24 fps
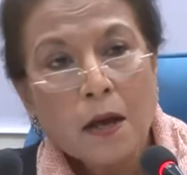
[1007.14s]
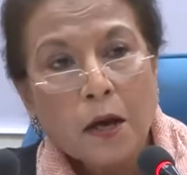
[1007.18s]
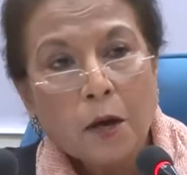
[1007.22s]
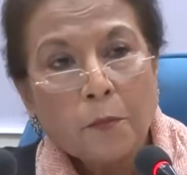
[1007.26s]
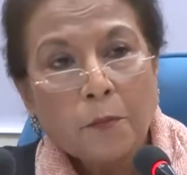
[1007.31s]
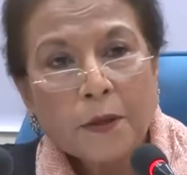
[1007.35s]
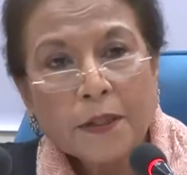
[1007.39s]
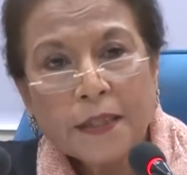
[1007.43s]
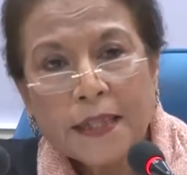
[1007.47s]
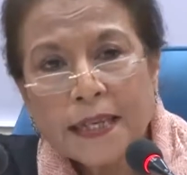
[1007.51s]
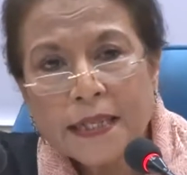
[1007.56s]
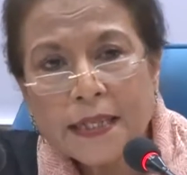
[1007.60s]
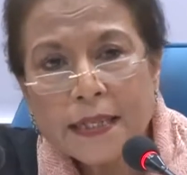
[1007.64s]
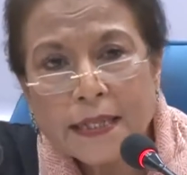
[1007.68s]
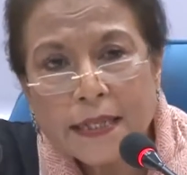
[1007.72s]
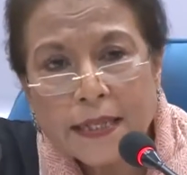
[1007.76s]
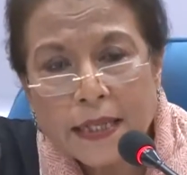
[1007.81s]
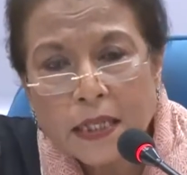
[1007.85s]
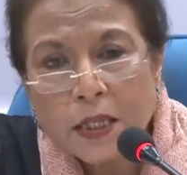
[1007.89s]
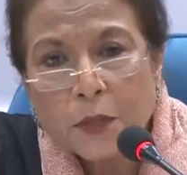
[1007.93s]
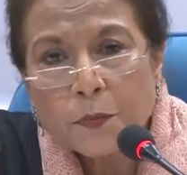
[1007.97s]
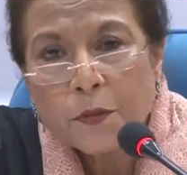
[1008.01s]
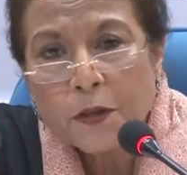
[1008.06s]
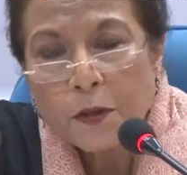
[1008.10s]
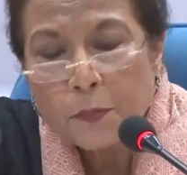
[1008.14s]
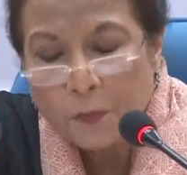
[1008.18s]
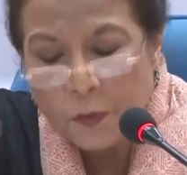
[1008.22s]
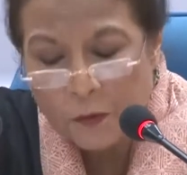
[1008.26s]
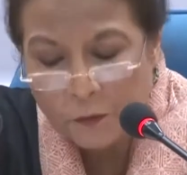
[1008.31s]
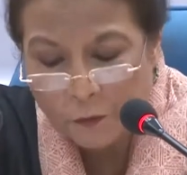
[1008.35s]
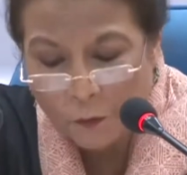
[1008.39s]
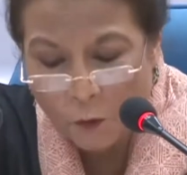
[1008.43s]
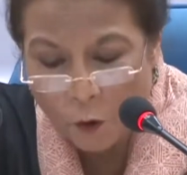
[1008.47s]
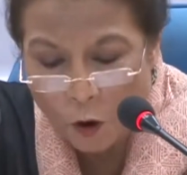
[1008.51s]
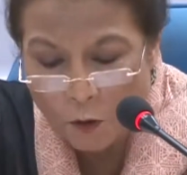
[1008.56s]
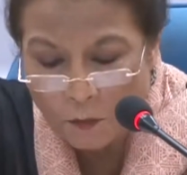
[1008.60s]
But this dismal
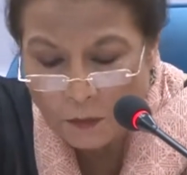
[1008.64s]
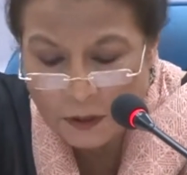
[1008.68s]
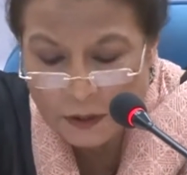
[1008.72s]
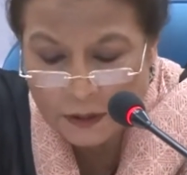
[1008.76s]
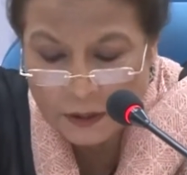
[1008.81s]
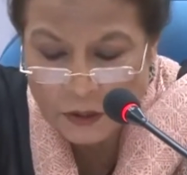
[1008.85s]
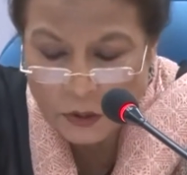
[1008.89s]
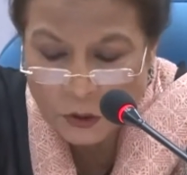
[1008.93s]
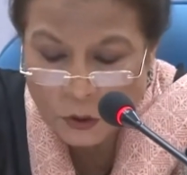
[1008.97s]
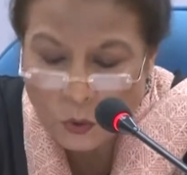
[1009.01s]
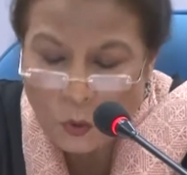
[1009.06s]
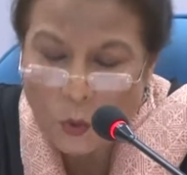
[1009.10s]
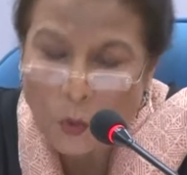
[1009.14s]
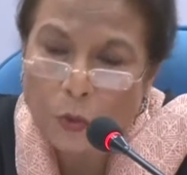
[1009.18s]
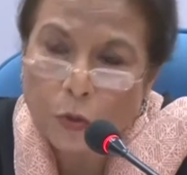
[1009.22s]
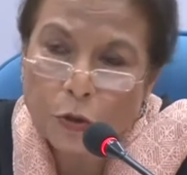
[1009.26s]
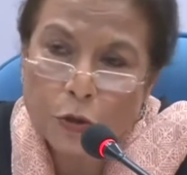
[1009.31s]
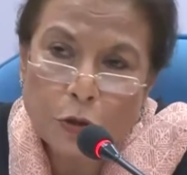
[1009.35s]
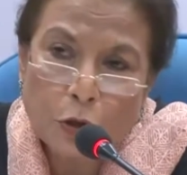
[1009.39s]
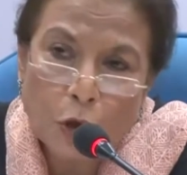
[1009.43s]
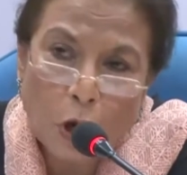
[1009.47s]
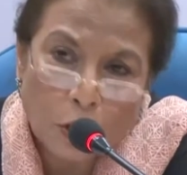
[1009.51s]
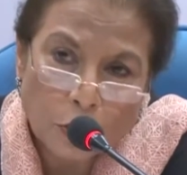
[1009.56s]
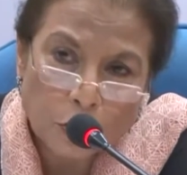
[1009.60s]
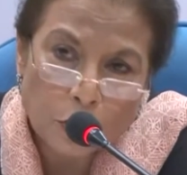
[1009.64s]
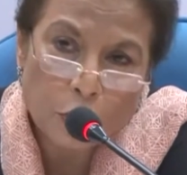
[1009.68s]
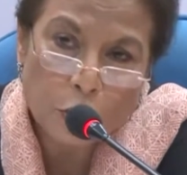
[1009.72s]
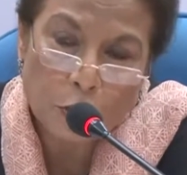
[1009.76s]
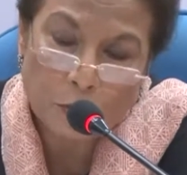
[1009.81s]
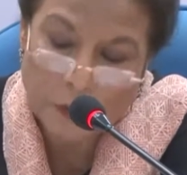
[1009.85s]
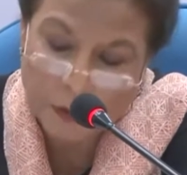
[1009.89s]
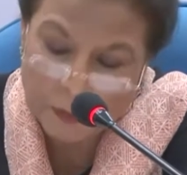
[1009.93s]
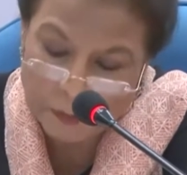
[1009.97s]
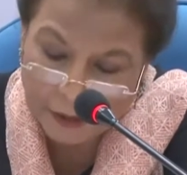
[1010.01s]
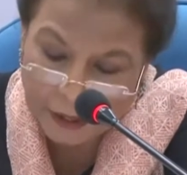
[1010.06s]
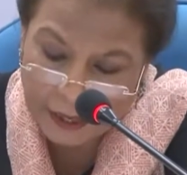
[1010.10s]
performance ought not to
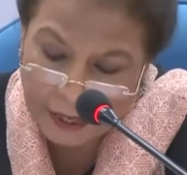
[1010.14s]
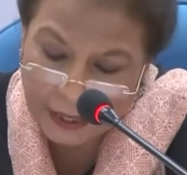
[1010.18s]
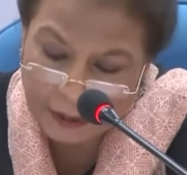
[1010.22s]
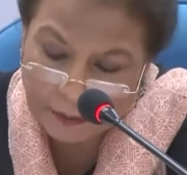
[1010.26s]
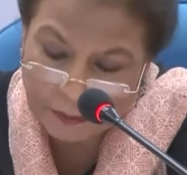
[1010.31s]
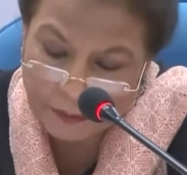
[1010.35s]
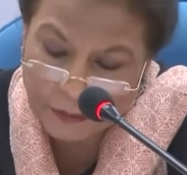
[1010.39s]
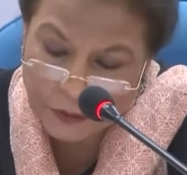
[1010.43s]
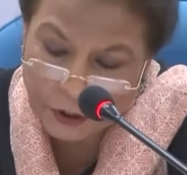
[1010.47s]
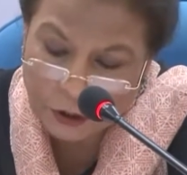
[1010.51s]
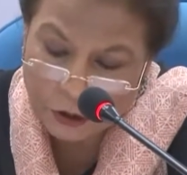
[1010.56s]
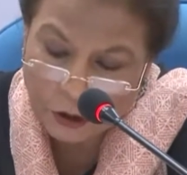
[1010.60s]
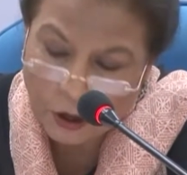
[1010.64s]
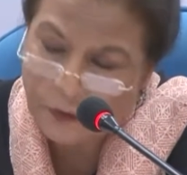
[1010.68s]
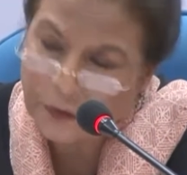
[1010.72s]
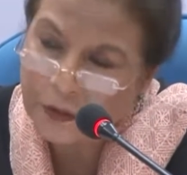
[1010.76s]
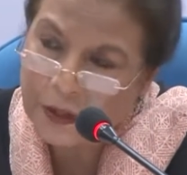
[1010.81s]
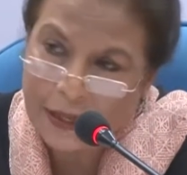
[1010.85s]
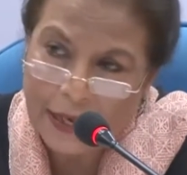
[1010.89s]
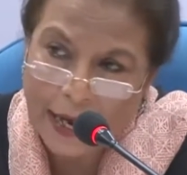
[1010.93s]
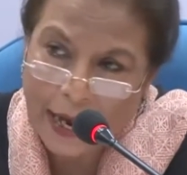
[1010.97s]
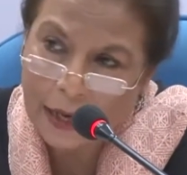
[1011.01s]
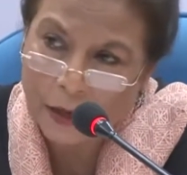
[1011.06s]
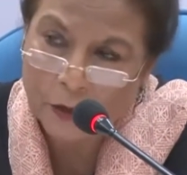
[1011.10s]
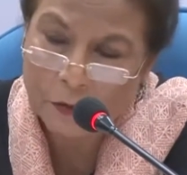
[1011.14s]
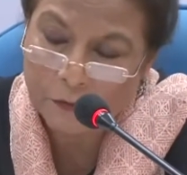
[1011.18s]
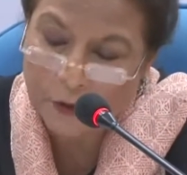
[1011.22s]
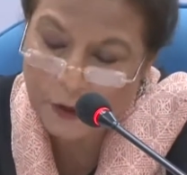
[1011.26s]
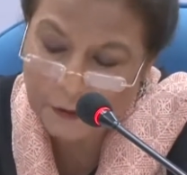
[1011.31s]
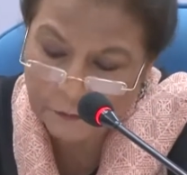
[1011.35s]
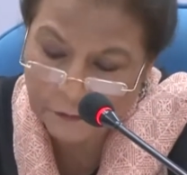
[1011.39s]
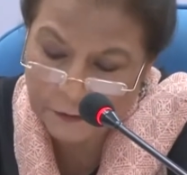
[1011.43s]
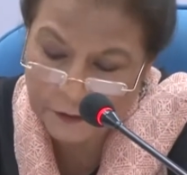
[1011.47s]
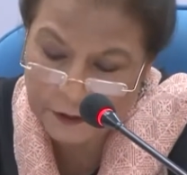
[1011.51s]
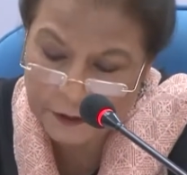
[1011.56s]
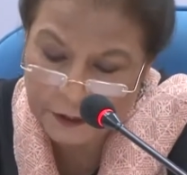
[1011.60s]
be blamed on the lack of
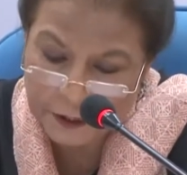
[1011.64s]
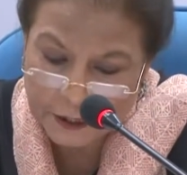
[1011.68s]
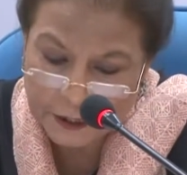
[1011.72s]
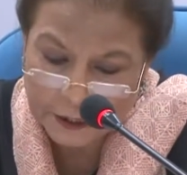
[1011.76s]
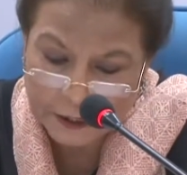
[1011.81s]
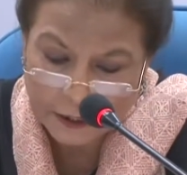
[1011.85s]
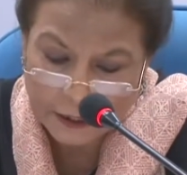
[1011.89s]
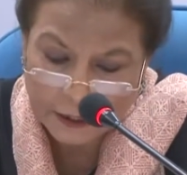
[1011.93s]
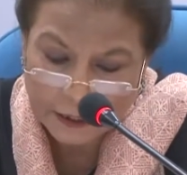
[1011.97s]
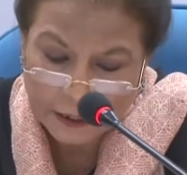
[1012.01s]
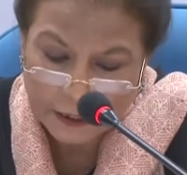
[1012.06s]
effort.